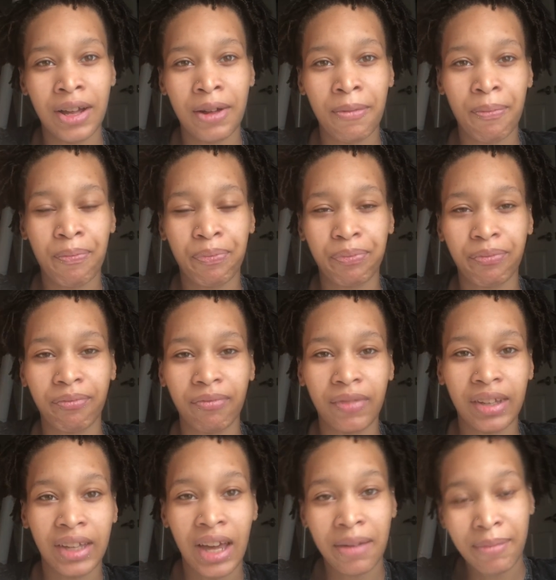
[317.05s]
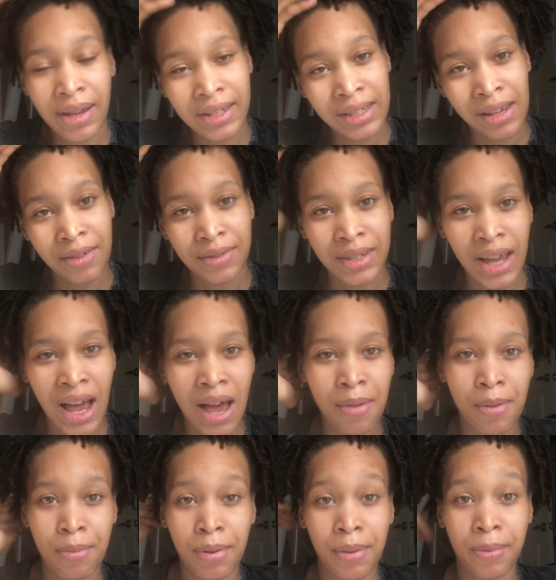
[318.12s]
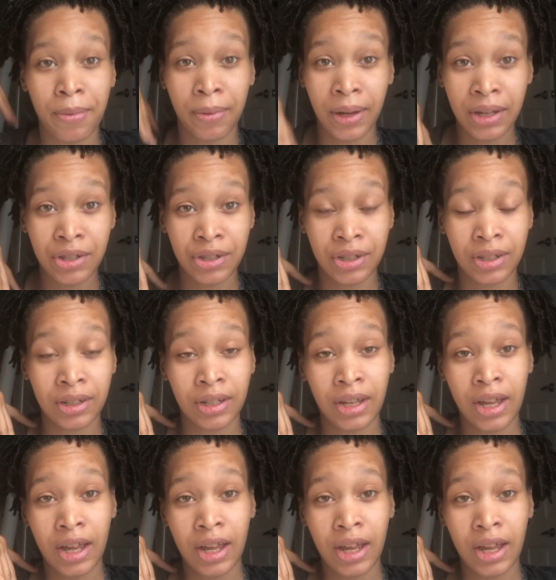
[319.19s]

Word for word: um, gave myself time and preparation